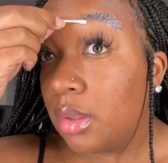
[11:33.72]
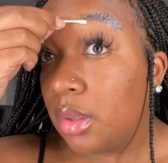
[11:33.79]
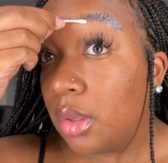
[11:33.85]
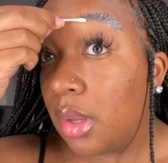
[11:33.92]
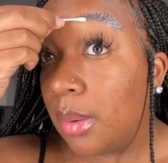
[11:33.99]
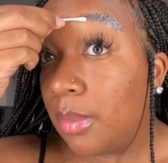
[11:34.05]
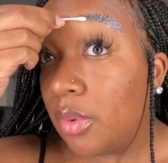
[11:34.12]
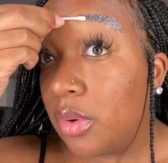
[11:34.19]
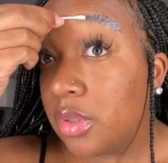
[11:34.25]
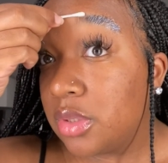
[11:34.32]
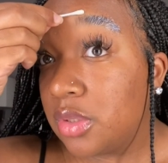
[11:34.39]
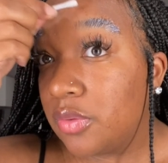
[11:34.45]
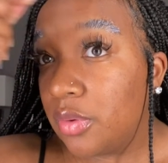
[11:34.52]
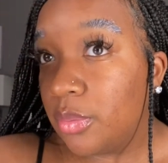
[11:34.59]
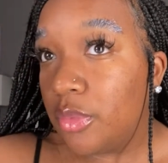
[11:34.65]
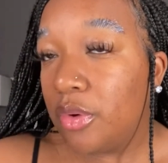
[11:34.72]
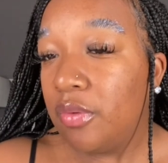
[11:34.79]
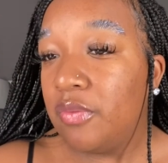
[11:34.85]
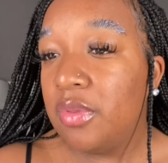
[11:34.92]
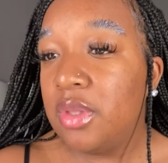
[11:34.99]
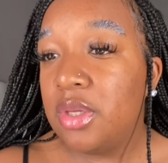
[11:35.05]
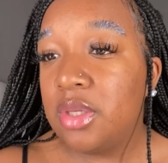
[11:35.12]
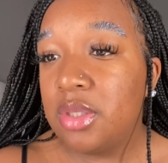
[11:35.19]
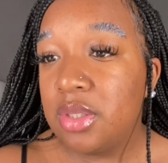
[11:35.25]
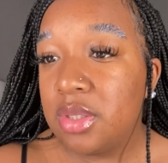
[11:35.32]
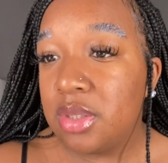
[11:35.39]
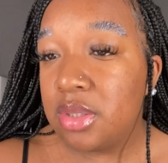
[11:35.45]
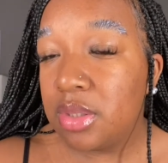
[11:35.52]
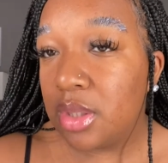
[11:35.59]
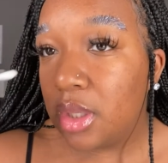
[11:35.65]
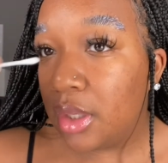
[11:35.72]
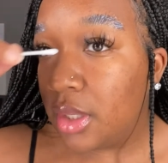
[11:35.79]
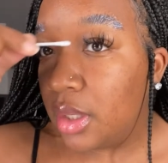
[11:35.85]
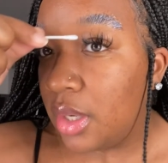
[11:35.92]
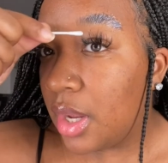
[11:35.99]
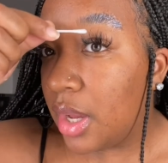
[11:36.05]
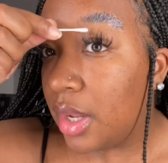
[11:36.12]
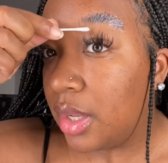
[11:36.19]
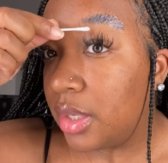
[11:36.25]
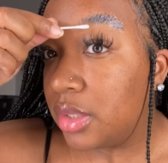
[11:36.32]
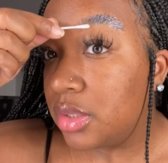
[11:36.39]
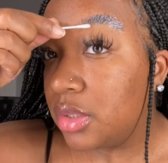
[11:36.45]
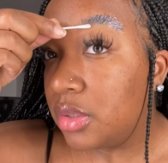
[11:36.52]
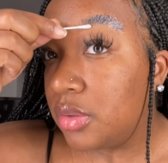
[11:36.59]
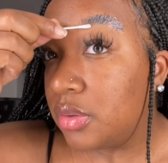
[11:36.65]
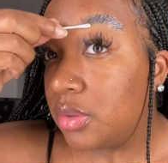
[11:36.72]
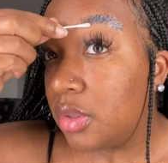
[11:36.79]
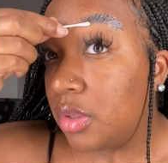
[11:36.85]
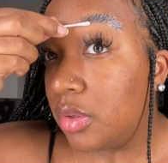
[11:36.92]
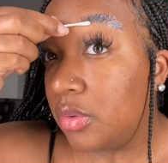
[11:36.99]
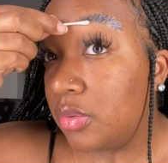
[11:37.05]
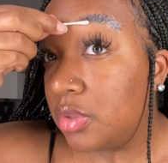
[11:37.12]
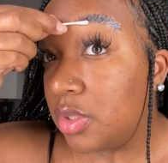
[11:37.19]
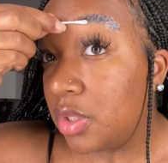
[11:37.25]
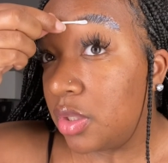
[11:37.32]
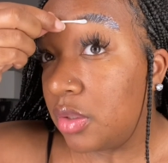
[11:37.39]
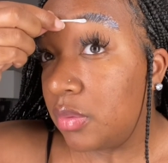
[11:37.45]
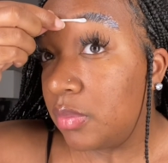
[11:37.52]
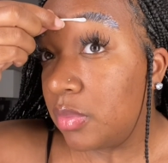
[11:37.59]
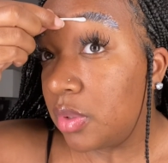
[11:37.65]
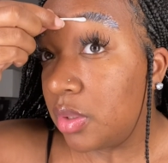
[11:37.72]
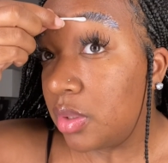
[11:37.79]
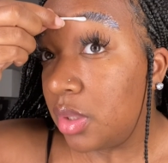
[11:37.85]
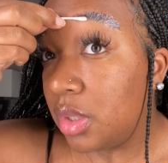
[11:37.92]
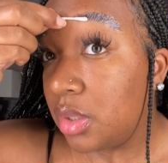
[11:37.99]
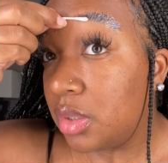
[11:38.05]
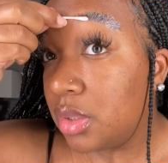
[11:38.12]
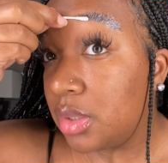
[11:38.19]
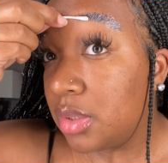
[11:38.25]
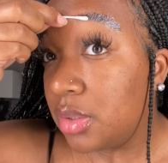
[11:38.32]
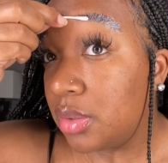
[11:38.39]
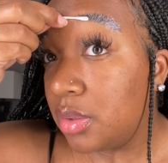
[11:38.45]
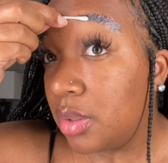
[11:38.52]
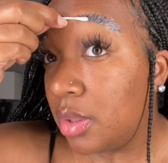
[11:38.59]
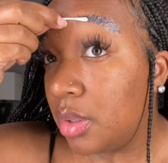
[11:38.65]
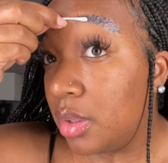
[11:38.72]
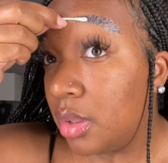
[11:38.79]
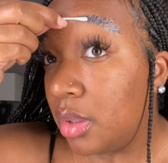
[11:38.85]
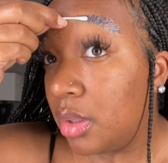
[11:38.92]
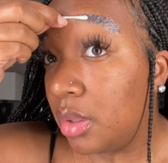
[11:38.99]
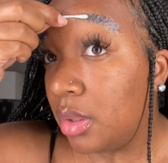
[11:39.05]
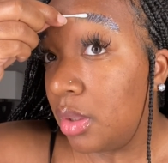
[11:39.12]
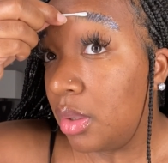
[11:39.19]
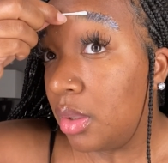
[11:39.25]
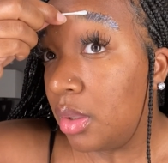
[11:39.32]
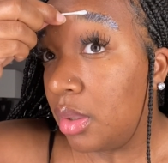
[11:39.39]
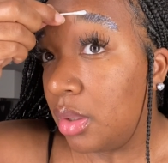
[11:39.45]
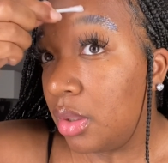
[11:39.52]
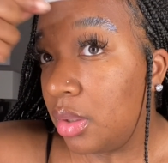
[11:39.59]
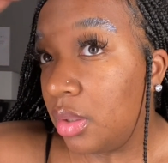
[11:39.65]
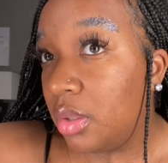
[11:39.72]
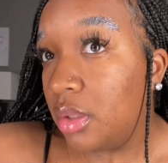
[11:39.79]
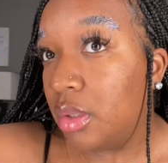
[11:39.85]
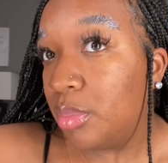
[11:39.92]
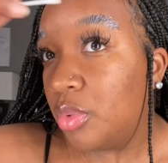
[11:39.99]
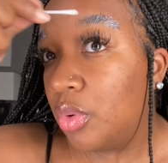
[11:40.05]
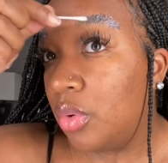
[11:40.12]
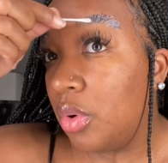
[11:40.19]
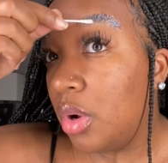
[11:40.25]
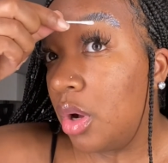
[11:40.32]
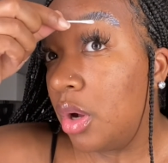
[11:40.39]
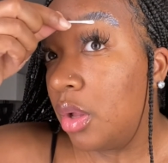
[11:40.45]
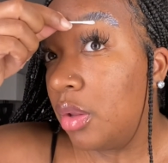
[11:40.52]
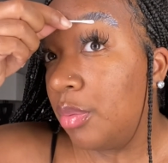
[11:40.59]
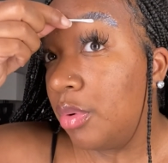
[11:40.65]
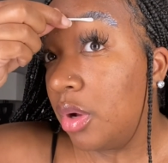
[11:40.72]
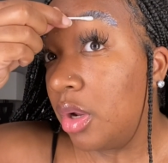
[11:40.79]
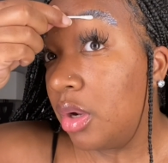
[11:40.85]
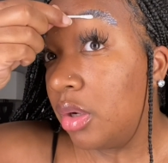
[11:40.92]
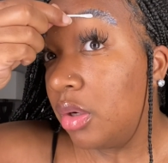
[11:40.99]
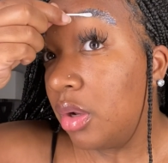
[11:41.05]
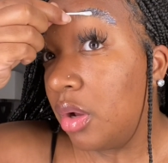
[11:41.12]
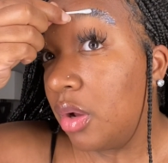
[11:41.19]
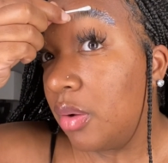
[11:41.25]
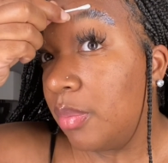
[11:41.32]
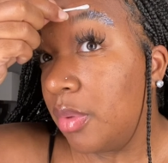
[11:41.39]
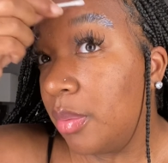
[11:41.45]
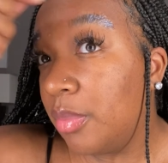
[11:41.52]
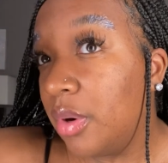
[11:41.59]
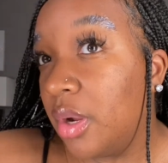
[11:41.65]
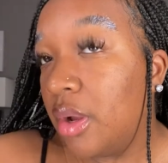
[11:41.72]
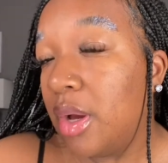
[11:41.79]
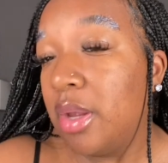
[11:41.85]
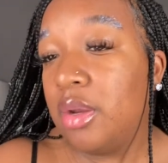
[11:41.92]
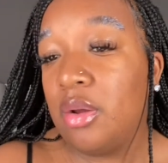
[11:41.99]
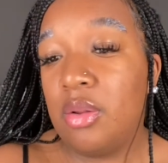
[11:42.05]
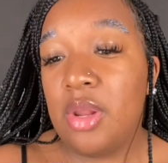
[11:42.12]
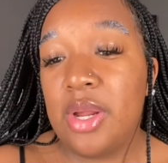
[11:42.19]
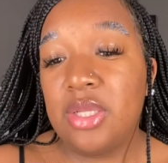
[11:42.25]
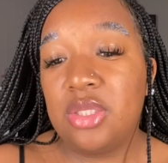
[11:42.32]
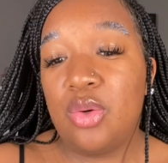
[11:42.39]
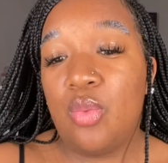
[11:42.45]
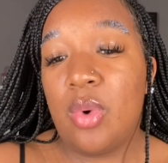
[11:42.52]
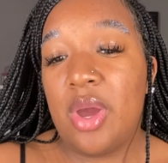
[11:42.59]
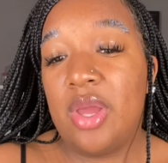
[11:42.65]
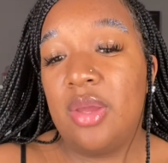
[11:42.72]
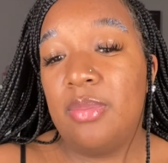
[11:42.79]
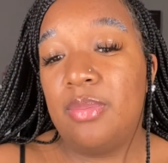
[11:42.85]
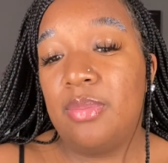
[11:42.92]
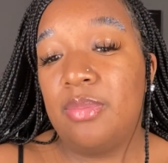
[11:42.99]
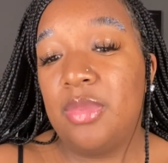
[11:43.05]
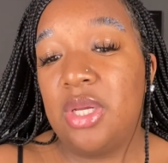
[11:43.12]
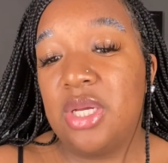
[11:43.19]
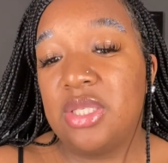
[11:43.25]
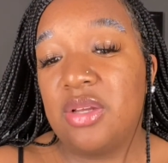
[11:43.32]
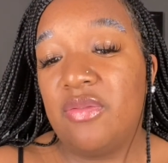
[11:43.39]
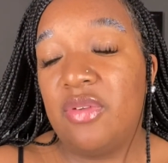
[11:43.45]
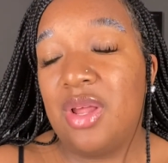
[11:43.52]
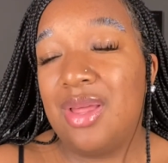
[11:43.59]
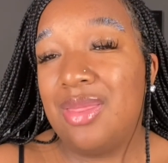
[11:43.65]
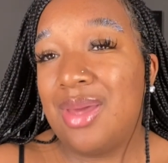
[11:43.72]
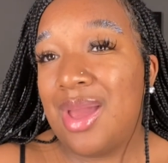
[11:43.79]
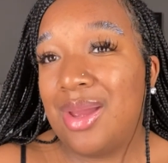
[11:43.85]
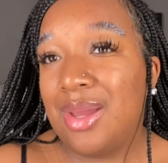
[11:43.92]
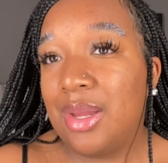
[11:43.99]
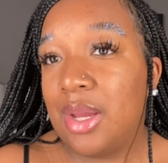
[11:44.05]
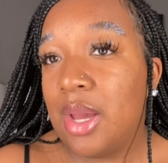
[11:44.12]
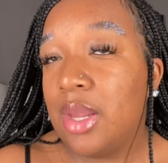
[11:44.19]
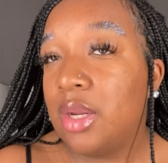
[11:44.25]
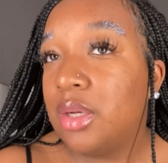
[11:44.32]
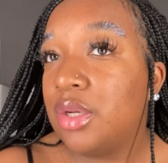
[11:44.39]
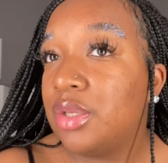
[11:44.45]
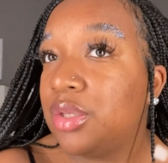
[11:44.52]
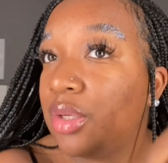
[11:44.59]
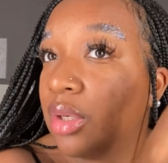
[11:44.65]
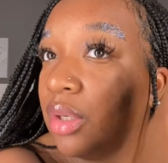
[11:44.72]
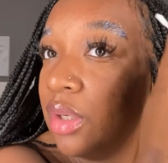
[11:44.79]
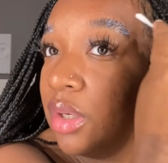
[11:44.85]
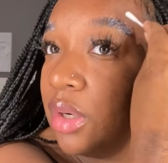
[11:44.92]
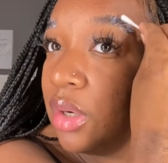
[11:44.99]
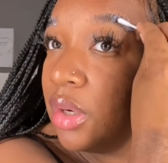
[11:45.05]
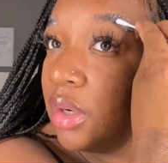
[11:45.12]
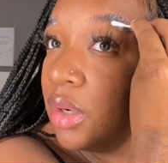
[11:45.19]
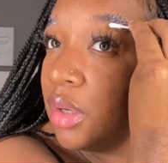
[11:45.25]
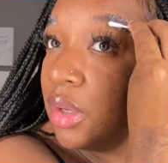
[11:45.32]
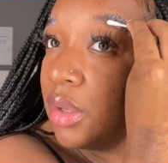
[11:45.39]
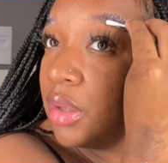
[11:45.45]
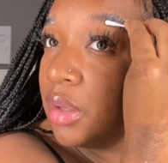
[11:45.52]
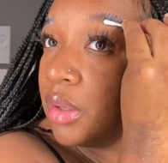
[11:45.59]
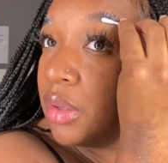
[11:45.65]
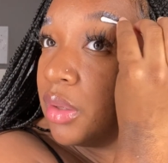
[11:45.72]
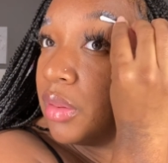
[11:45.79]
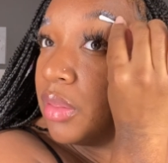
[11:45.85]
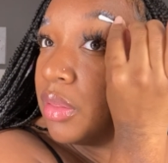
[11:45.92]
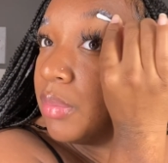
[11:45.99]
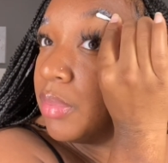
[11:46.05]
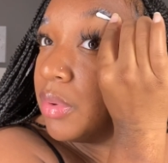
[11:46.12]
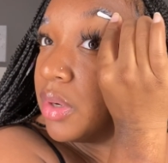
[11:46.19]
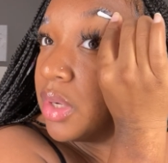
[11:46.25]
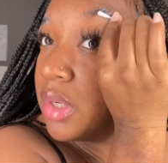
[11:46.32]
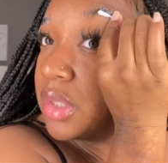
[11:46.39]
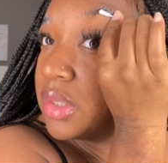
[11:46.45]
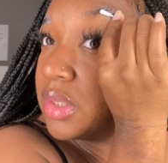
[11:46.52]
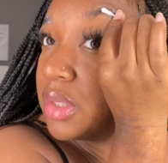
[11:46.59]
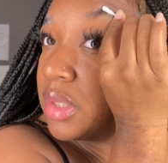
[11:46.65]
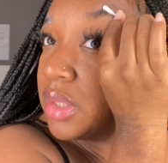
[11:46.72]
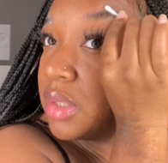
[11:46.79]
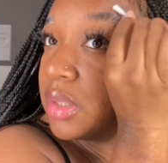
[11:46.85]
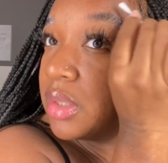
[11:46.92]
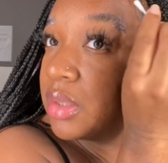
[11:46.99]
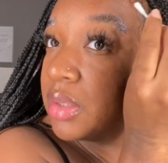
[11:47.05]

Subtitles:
I'm going to remove this, and I like to use a Q-tip and just really pull all the product off my brow. I don't like to wipe because I feel like that can kind of deter the process